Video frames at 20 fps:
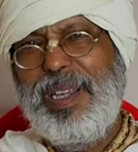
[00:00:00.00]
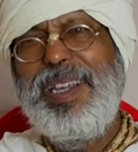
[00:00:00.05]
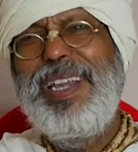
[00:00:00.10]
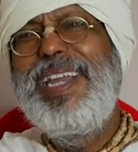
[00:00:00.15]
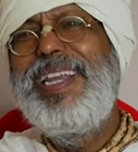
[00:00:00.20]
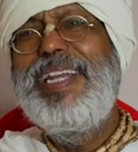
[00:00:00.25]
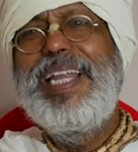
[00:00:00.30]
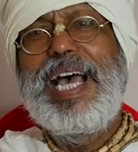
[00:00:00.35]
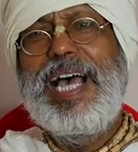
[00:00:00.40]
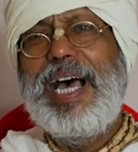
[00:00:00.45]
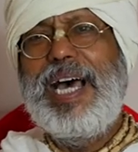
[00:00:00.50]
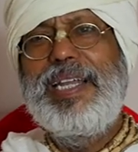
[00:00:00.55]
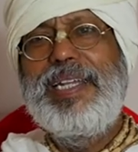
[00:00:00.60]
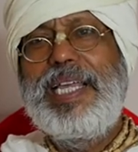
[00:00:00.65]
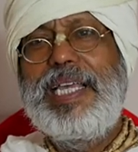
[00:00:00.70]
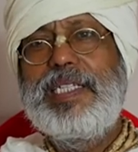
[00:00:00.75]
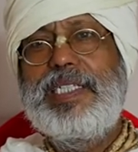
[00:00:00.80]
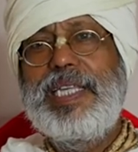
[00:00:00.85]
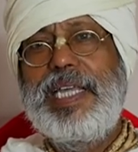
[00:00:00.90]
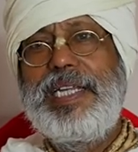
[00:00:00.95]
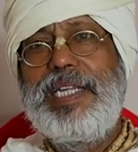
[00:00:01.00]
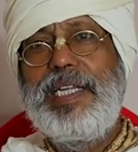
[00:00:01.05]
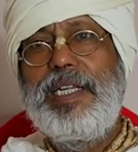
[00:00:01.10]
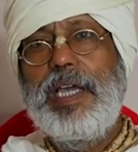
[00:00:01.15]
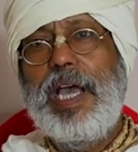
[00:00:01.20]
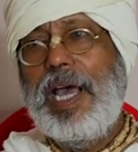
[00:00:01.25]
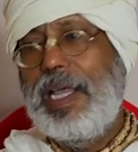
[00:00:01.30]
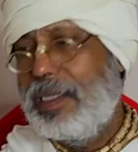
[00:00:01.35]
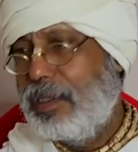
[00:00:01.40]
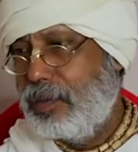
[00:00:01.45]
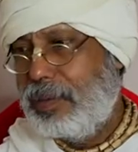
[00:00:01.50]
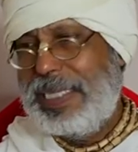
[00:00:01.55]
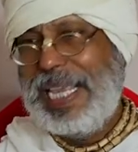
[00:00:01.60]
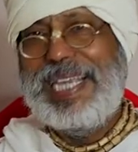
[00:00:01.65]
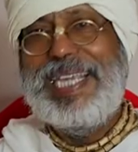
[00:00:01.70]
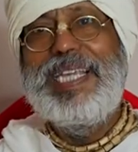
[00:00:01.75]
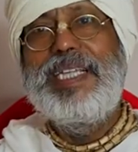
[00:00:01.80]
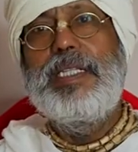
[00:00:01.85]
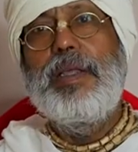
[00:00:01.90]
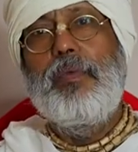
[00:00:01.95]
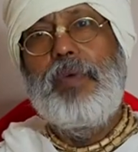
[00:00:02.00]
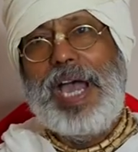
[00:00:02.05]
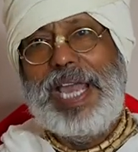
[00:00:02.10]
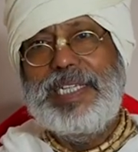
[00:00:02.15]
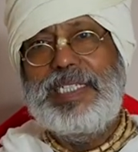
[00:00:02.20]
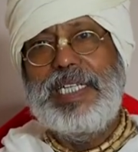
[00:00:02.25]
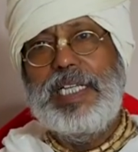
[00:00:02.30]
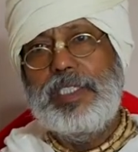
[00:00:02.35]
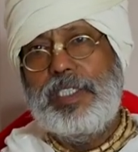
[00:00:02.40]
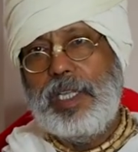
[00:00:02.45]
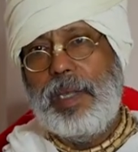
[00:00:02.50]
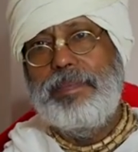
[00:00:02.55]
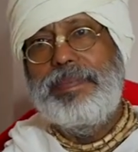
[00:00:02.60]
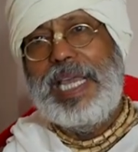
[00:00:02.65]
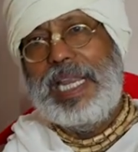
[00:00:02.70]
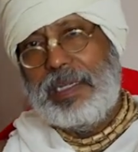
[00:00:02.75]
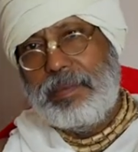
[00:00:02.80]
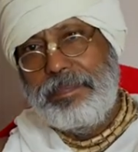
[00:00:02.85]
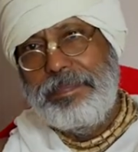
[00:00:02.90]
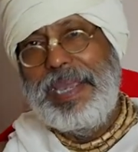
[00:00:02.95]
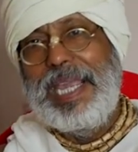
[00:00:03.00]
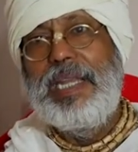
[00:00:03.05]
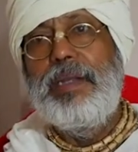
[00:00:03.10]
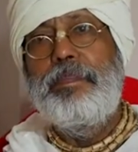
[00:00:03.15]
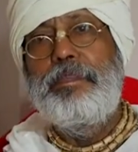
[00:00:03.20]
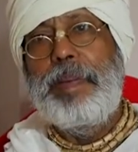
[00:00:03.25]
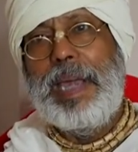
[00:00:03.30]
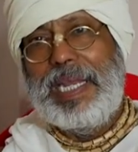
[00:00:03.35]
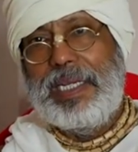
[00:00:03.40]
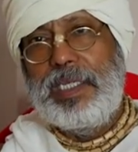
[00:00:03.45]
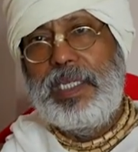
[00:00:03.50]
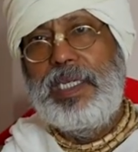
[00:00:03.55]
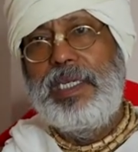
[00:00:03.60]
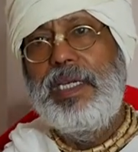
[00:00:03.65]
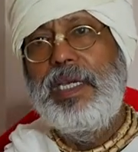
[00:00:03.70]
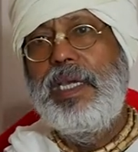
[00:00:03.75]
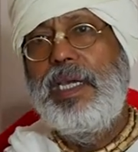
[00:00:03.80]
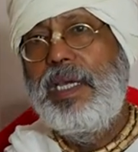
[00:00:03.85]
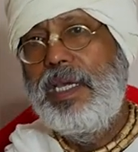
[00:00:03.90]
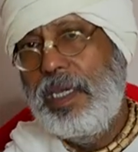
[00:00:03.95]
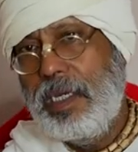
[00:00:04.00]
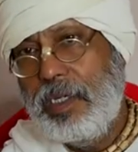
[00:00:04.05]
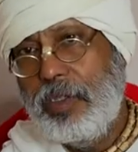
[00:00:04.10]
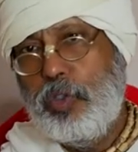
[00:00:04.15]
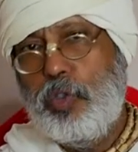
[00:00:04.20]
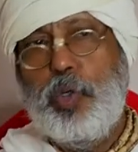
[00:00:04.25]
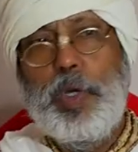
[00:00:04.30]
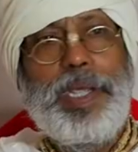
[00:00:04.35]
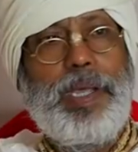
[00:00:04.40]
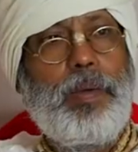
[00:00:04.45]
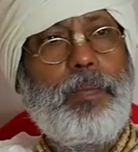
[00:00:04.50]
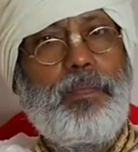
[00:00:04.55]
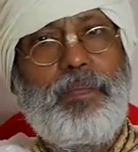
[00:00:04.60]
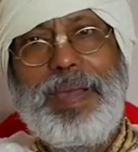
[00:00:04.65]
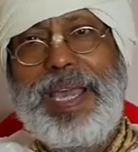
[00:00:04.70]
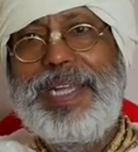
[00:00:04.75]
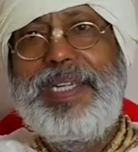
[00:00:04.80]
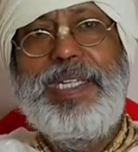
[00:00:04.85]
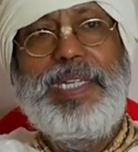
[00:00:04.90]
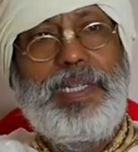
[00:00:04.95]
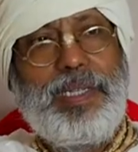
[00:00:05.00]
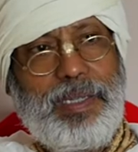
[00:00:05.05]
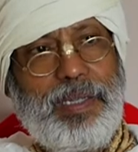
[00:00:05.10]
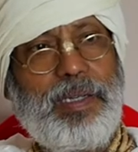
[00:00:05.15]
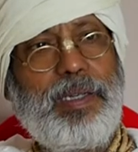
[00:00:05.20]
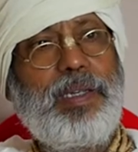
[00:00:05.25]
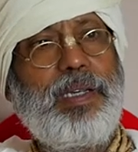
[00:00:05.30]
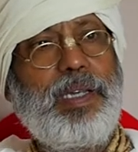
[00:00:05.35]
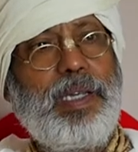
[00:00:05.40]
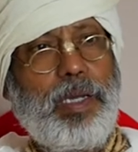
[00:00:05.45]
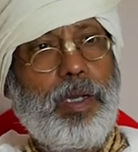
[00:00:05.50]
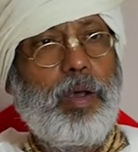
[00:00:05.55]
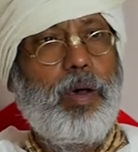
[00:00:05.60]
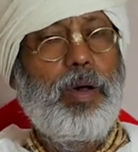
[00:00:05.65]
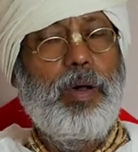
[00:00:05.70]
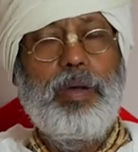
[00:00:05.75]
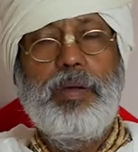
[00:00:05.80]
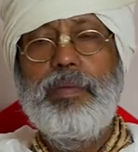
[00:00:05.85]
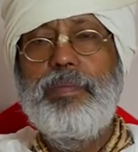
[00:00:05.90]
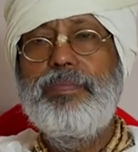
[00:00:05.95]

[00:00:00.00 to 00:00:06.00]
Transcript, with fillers: In unnecessary, and taking the vitals of that main paddy tree, paddy, you know.